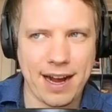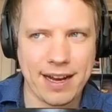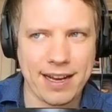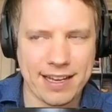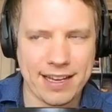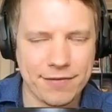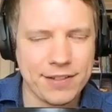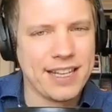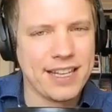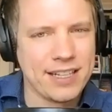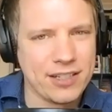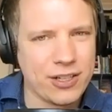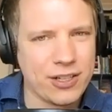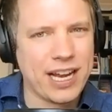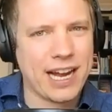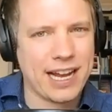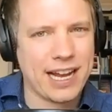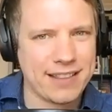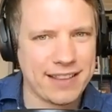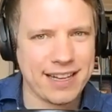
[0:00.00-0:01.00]
given that you
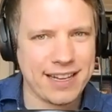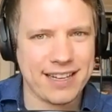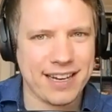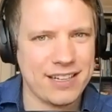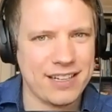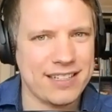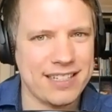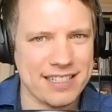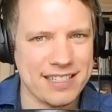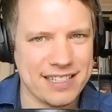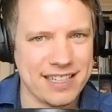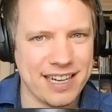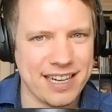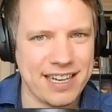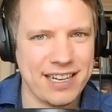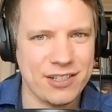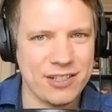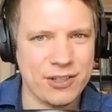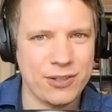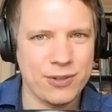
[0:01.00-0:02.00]
had that kind of
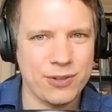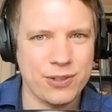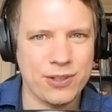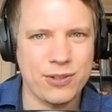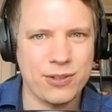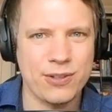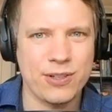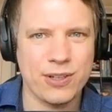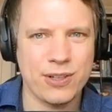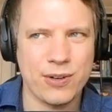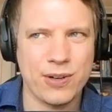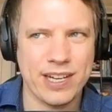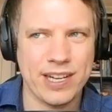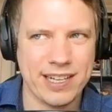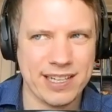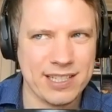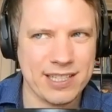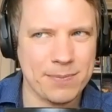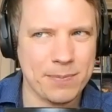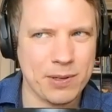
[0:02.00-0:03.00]
desire to to go
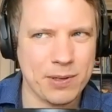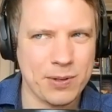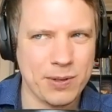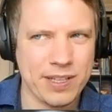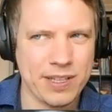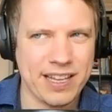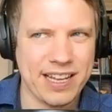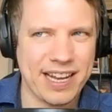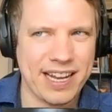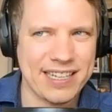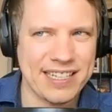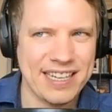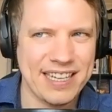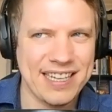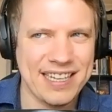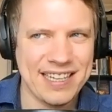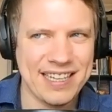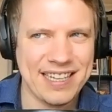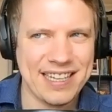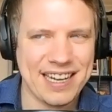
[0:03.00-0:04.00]
and explore that,
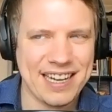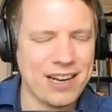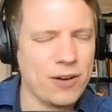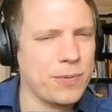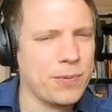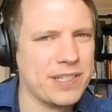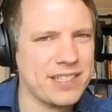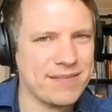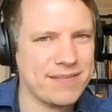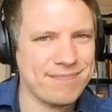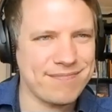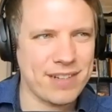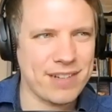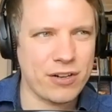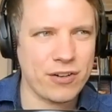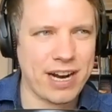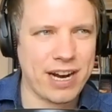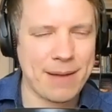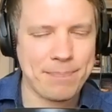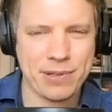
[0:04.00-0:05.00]
uh, I always
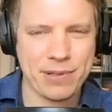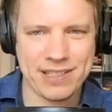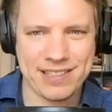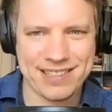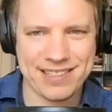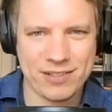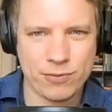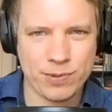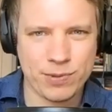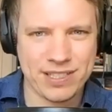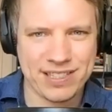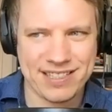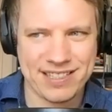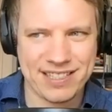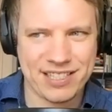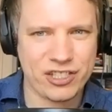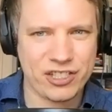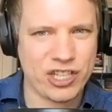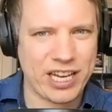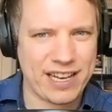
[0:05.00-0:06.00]
grappled with
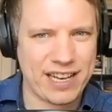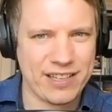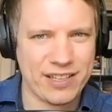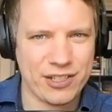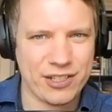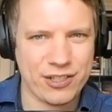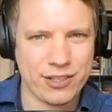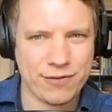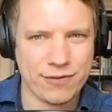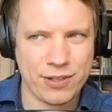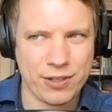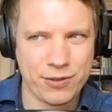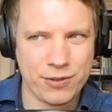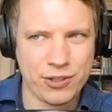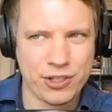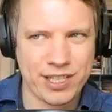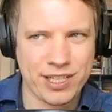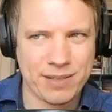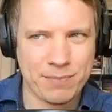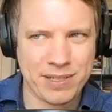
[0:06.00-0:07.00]
this challenge of
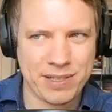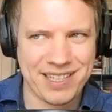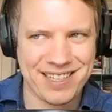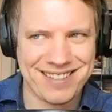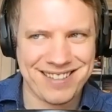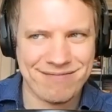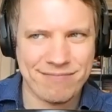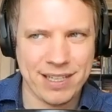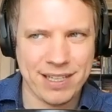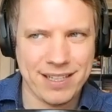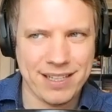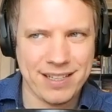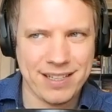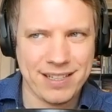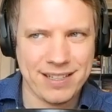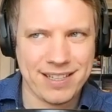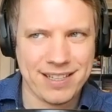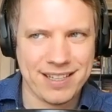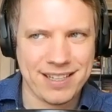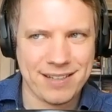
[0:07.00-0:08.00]
coaching being.
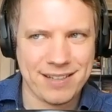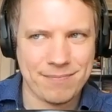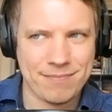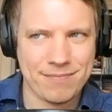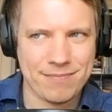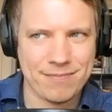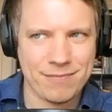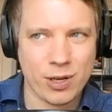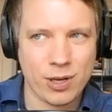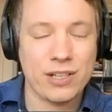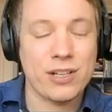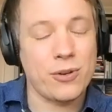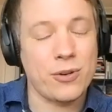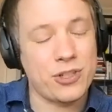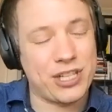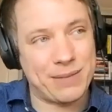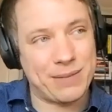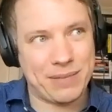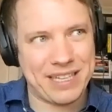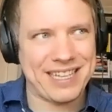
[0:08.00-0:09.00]
Um, well,
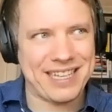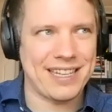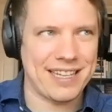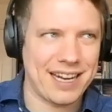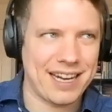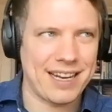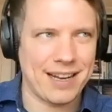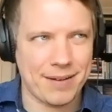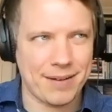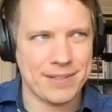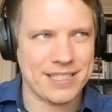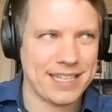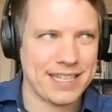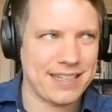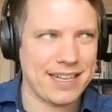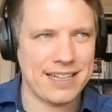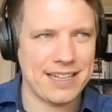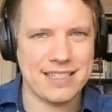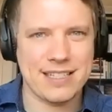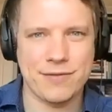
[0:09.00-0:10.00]
coaching being, I, say
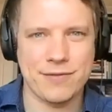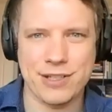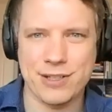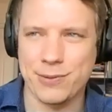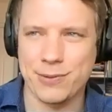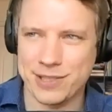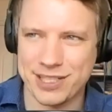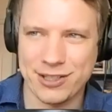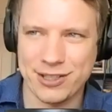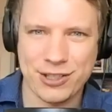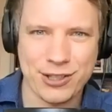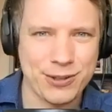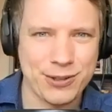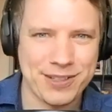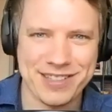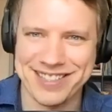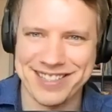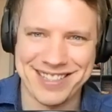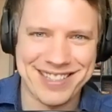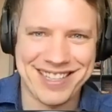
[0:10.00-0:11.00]
that as if it was the
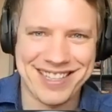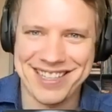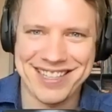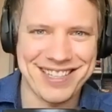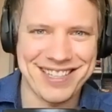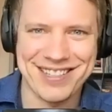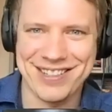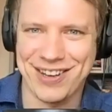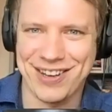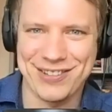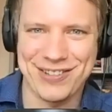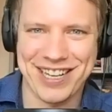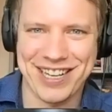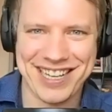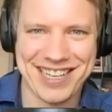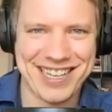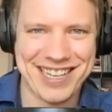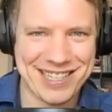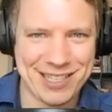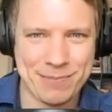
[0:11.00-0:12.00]
truth uh, in a non
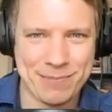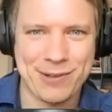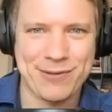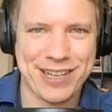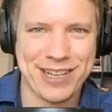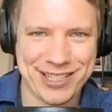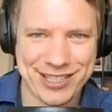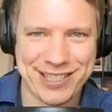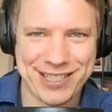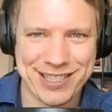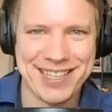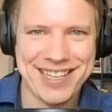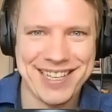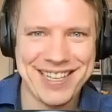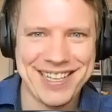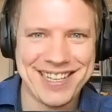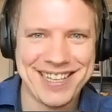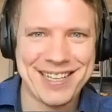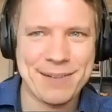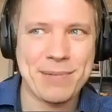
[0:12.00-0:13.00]
regulated profession.
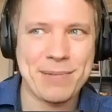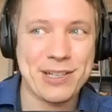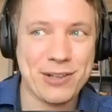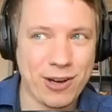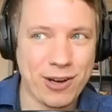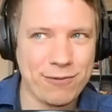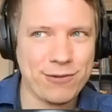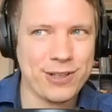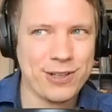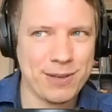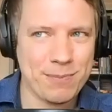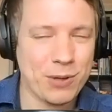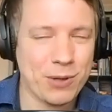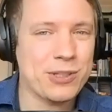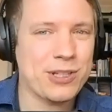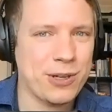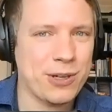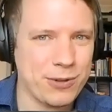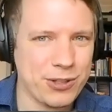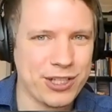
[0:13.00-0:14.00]
Uh, but often,
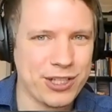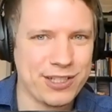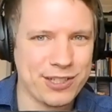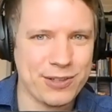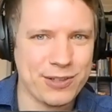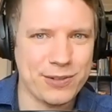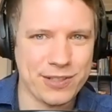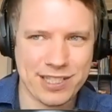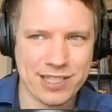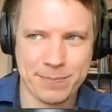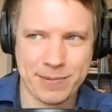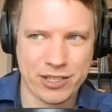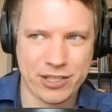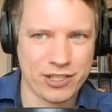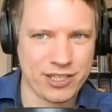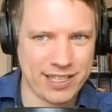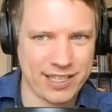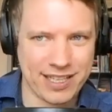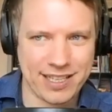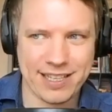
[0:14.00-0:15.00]
most coaching schools,
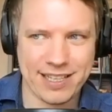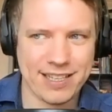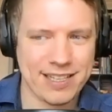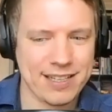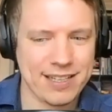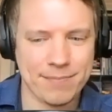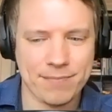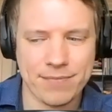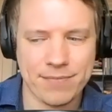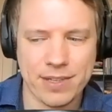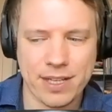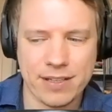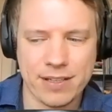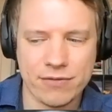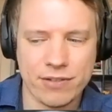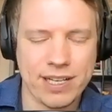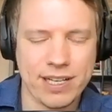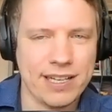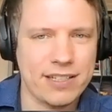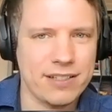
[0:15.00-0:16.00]
especially um, uh,
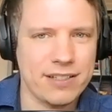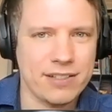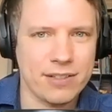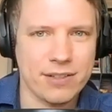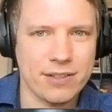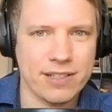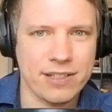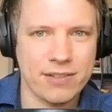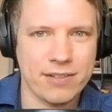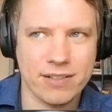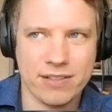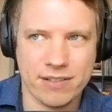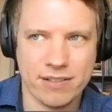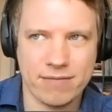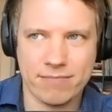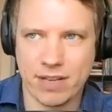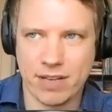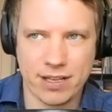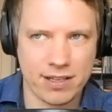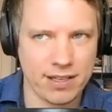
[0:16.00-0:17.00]
related to the
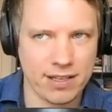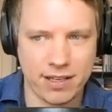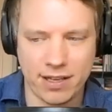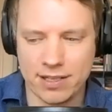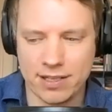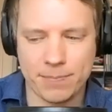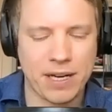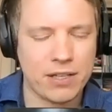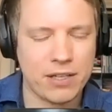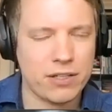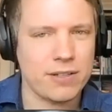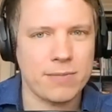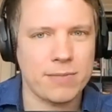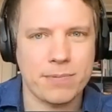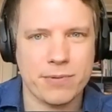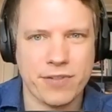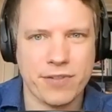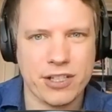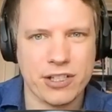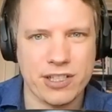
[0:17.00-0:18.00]
or as part of the
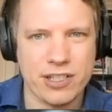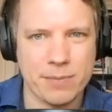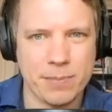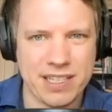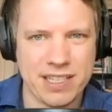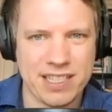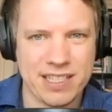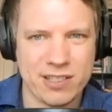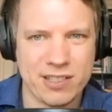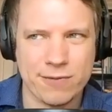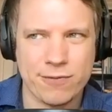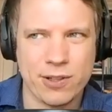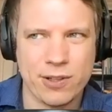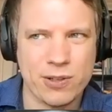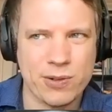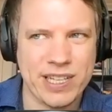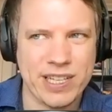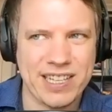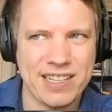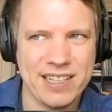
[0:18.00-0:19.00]
professional bodies of
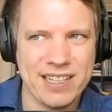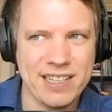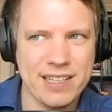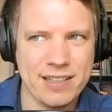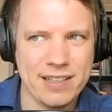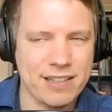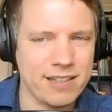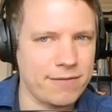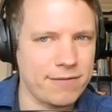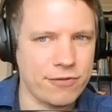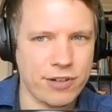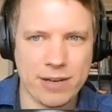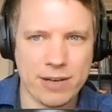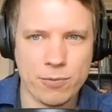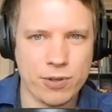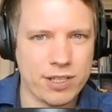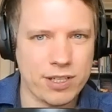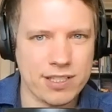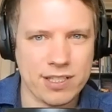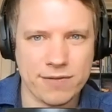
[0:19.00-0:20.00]
following uh,
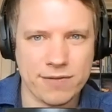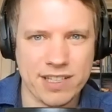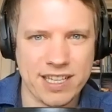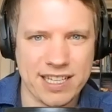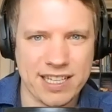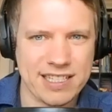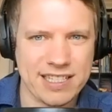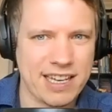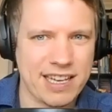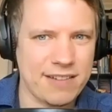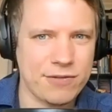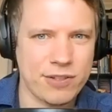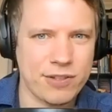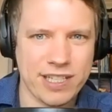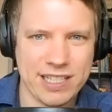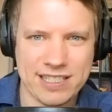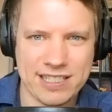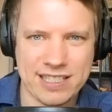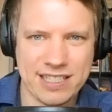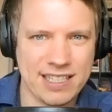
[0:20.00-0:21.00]
frameworks of the ICF or
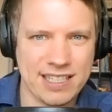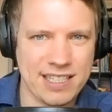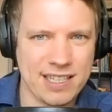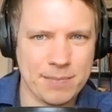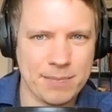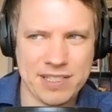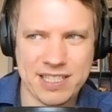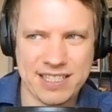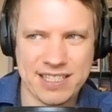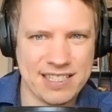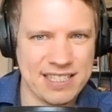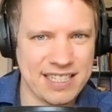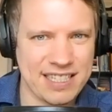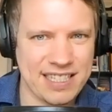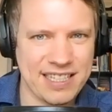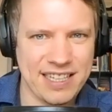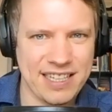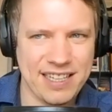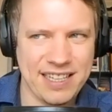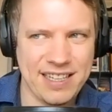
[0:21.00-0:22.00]
ACE,
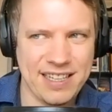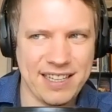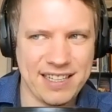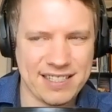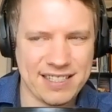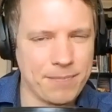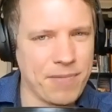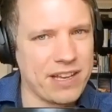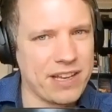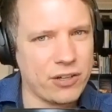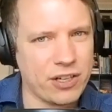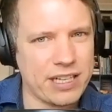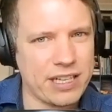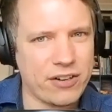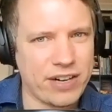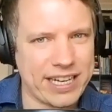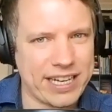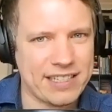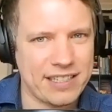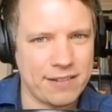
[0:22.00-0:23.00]
emcc it's something non
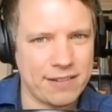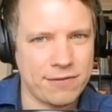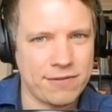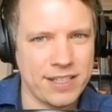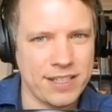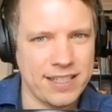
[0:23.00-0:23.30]
directive.